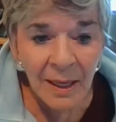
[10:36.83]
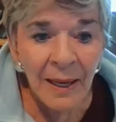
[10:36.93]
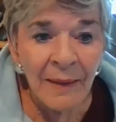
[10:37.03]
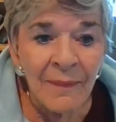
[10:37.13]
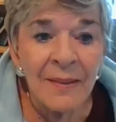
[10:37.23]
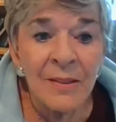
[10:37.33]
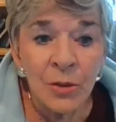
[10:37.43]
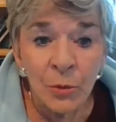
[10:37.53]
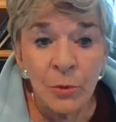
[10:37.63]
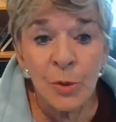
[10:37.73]
And
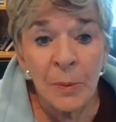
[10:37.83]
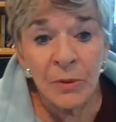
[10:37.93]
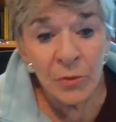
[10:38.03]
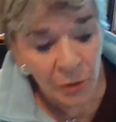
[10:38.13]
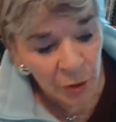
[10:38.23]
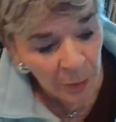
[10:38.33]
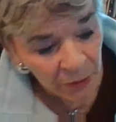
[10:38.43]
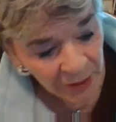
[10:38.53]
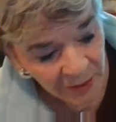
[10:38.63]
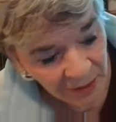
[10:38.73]
so do spiritual
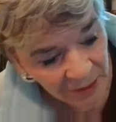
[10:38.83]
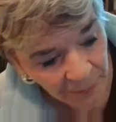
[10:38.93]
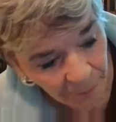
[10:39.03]
experiences.